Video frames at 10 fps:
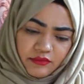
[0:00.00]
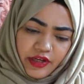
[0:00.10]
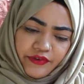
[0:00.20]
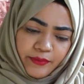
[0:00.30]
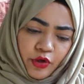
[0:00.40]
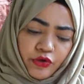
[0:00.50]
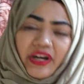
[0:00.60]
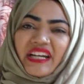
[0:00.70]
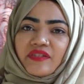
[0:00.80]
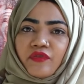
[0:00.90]
if I'm not
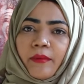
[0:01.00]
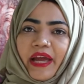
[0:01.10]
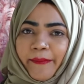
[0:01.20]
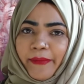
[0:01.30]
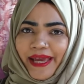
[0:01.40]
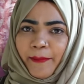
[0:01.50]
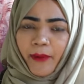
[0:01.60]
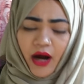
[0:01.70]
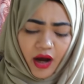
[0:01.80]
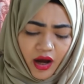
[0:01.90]
wrong, it is from M.A.
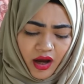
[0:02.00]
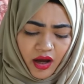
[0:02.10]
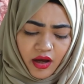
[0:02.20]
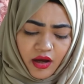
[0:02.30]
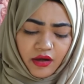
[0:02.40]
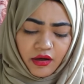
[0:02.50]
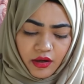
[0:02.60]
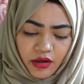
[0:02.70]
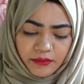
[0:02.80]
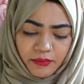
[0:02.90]
Ma
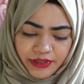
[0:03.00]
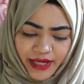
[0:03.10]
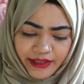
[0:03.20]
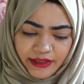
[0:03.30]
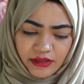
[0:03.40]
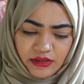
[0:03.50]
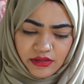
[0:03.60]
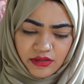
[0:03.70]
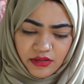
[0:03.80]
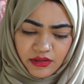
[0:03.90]
Earth
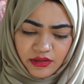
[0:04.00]
Botanicals.